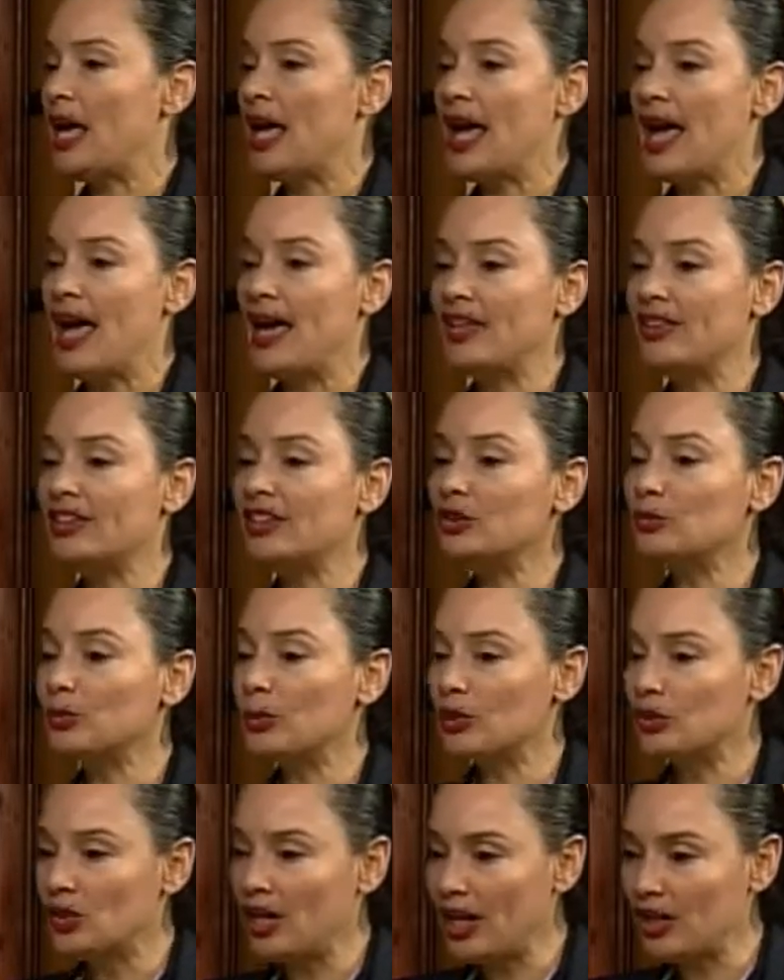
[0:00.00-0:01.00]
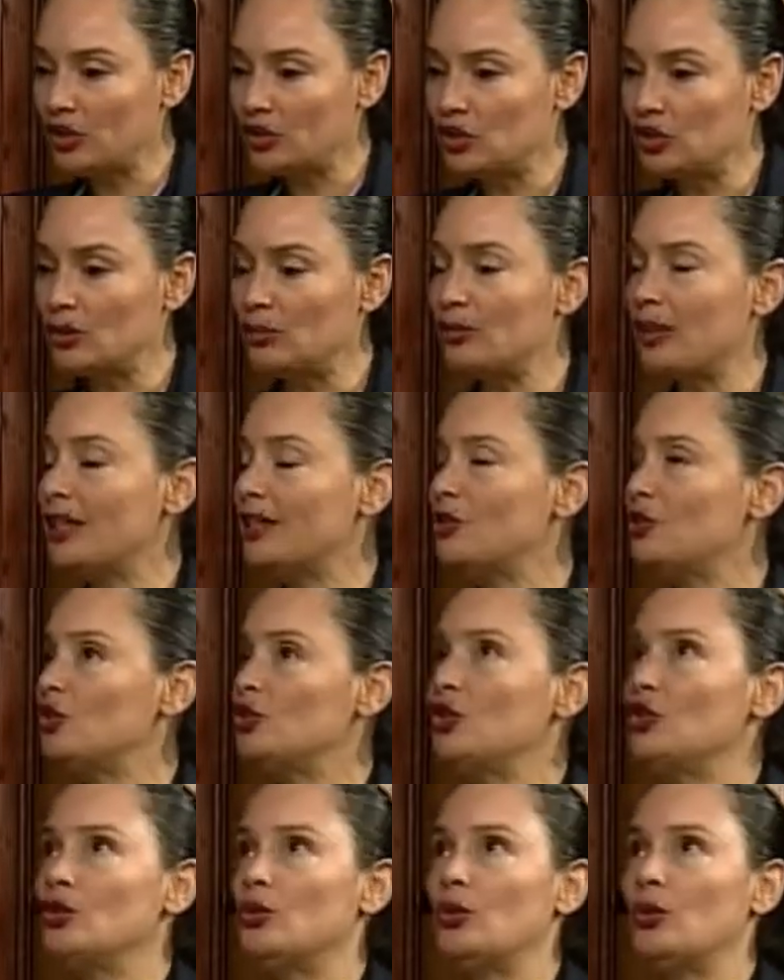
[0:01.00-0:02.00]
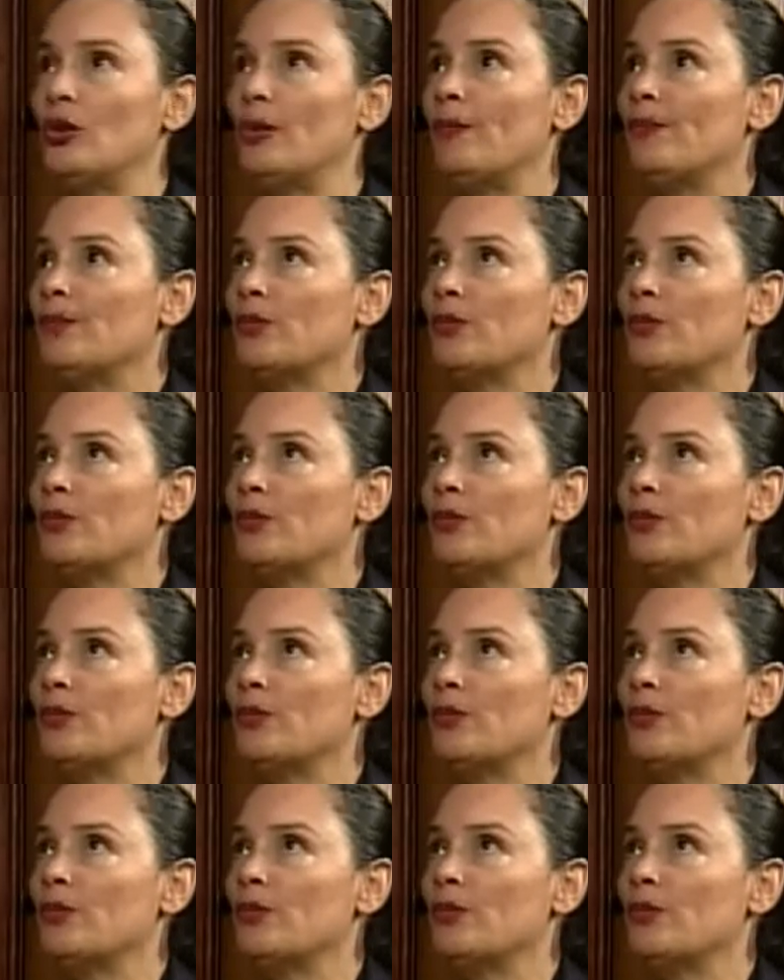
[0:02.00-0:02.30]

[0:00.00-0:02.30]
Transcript: And this protection makes you,